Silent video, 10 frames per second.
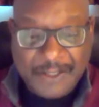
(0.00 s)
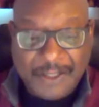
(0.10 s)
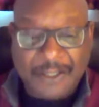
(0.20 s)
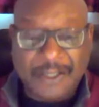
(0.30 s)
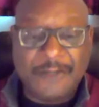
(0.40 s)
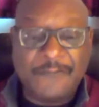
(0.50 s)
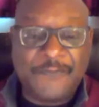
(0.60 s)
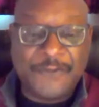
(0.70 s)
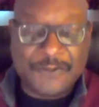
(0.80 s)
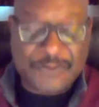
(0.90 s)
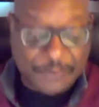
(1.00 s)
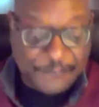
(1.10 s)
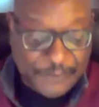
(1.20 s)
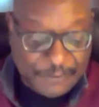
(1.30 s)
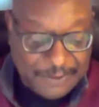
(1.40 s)
So
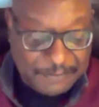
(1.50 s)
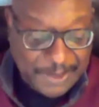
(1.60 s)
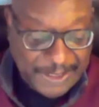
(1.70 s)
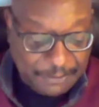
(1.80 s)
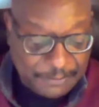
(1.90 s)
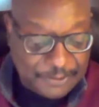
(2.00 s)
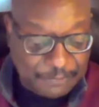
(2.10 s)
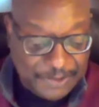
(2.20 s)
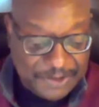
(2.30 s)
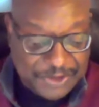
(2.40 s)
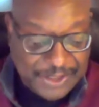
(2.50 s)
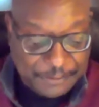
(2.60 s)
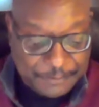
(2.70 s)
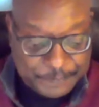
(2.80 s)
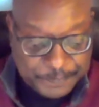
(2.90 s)
feel empowered to reach
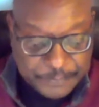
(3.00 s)
out